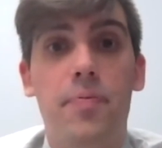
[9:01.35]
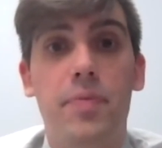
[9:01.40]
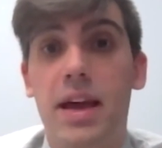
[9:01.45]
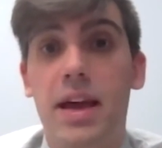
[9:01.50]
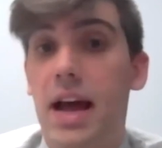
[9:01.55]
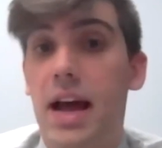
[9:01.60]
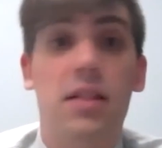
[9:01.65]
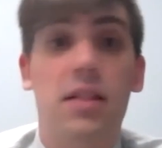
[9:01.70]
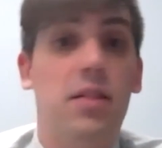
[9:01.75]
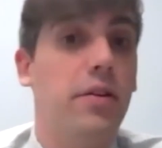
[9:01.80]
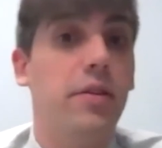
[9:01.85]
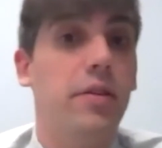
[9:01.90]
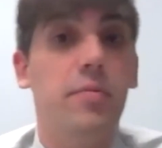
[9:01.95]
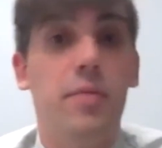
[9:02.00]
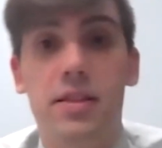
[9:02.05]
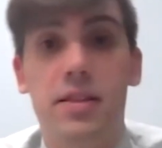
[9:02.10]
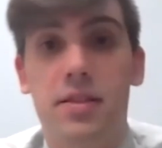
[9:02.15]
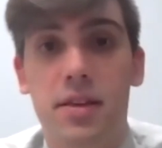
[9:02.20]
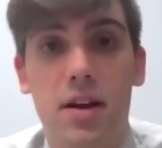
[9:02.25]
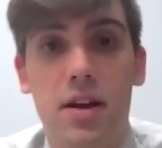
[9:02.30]
And I learn
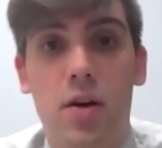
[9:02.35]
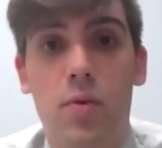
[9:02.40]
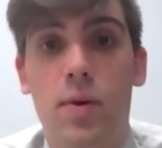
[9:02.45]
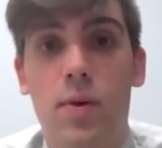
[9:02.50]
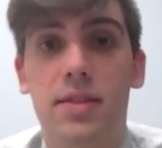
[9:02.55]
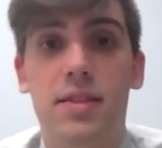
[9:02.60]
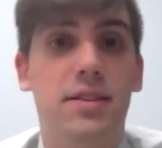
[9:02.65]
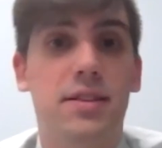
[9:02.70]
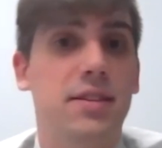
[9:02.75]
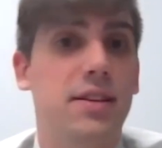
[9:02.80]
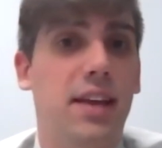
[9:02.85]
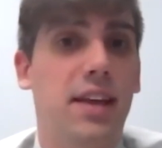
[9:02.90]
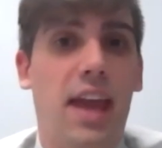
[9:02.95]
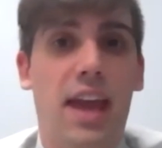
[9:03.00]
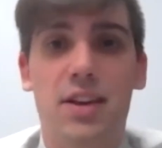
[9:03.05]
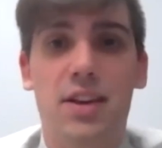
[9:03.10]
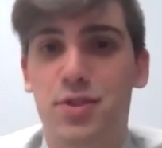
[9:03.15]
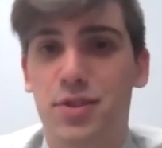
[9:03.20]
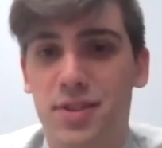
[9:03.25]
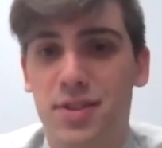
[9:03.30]
what these
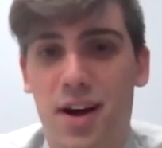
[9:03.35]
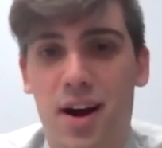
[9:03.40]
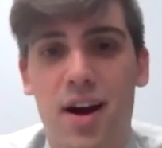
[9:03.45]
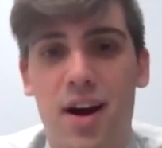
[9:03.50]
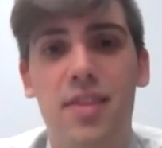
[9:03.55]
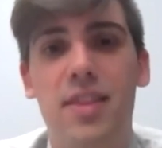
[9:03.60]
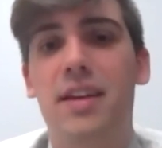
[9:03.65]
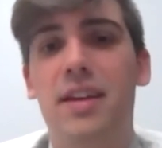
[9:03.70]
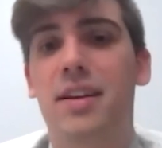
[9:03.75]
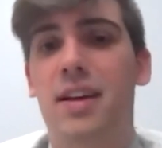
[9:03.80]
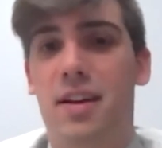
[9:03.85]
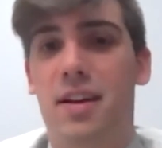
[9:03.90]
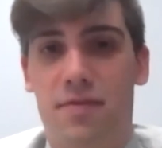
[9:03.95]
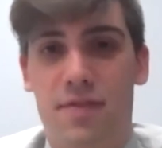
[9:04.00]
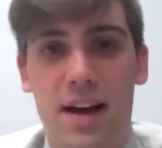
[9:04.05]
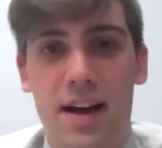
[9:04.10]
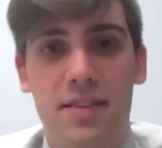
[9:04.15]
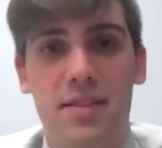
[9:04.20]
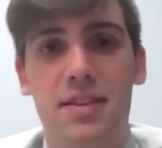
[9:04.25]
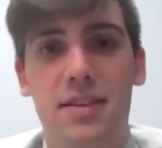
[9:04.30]
indications are that affect this